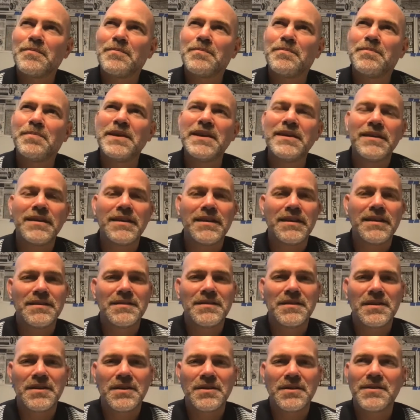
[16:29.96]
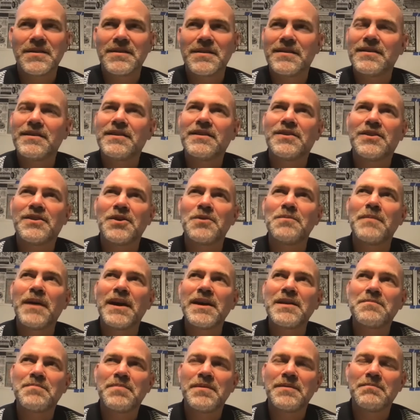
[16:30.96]
being there
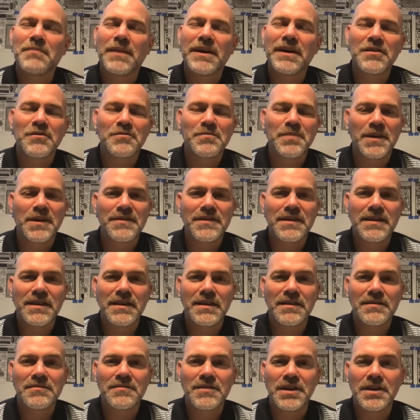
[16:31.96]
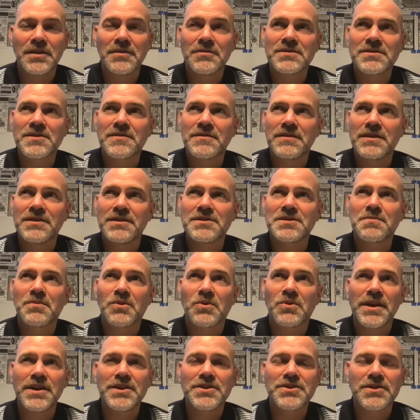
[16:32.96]
might have been the
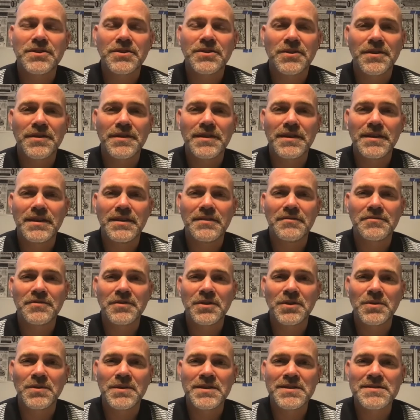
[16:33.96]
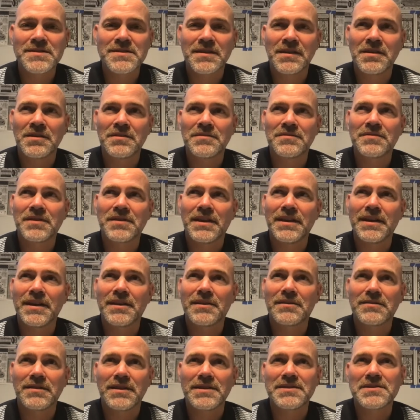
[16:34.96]
inspiration or the influence of like,
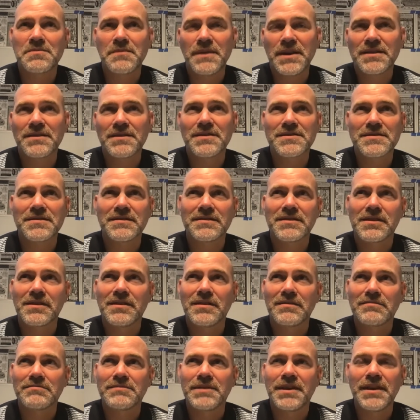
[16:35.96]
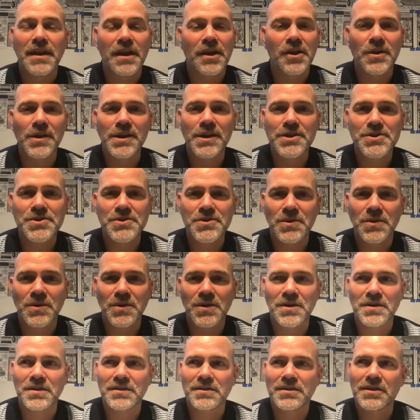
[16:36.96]
let's make this a little garish
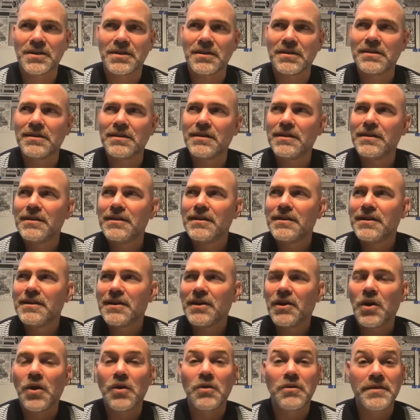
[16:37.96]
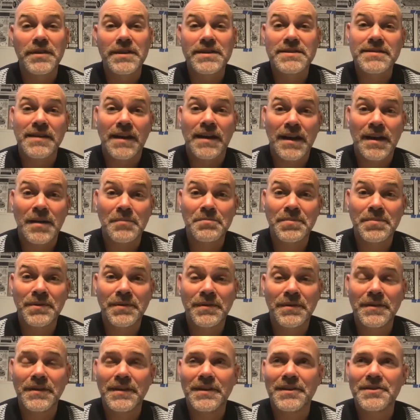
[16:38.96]
or a little over the top
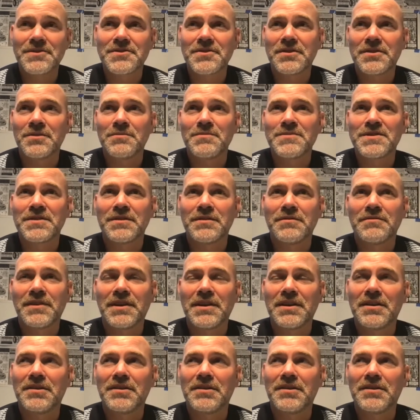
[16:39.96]
in terms of